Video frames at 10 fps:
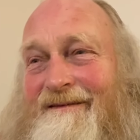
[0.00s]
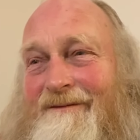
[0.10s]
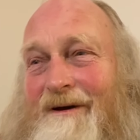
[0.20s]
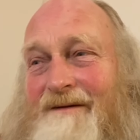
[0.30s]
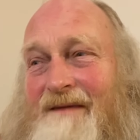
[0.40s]

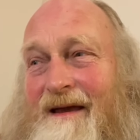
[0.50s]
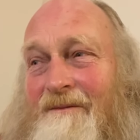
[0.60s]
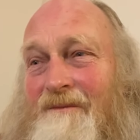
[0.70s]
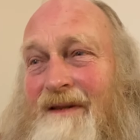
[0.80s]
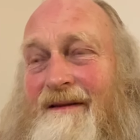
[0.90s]
one of
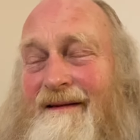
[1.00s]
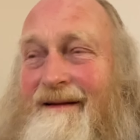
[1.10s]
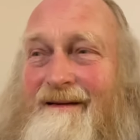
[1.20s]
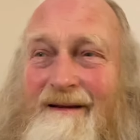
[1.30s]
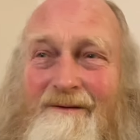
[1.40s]
them. But
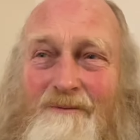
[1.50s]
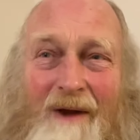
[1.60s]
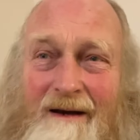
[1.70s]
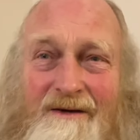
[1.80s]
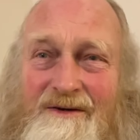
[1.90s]

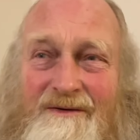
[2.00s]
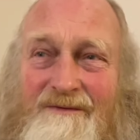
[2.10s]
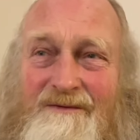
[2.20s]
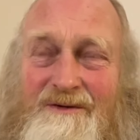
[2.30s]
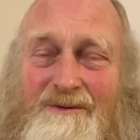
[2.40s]
relative
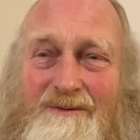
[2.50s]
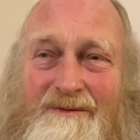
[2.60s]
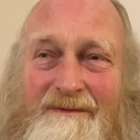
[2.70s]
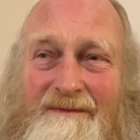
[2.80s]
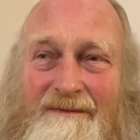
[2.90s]
to